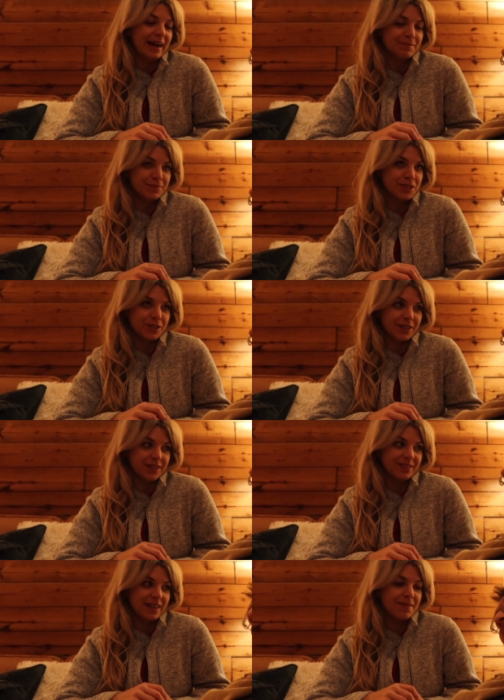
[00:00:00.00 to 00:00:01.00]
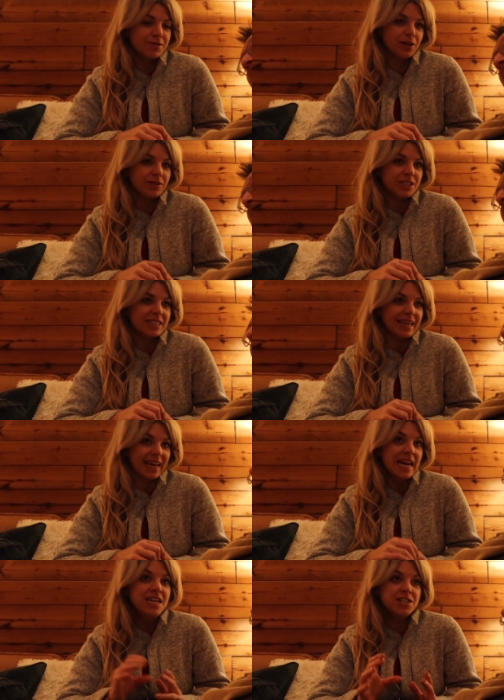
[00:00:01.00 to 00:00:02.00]
I'm sure. I'm sure just like
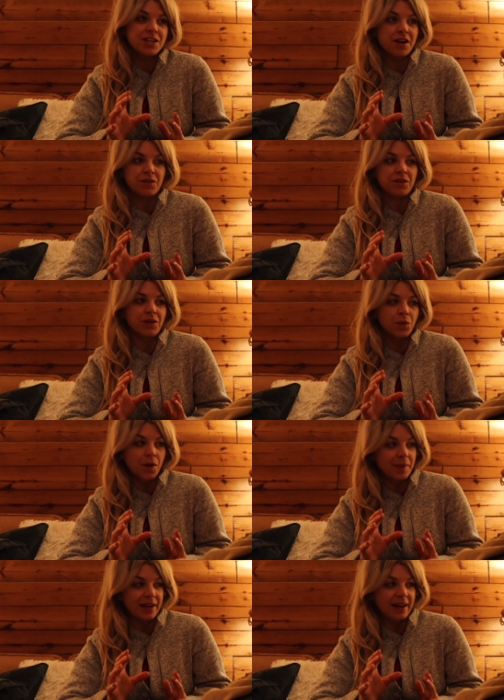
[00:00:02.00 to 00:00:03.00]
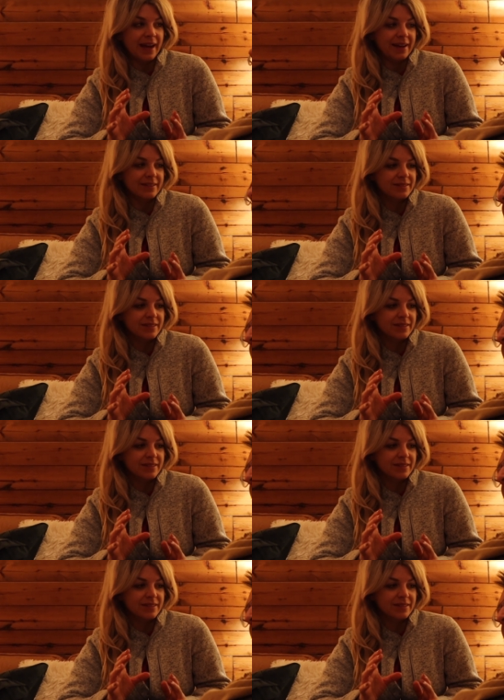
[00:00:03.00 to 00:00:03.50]
in general, a woman at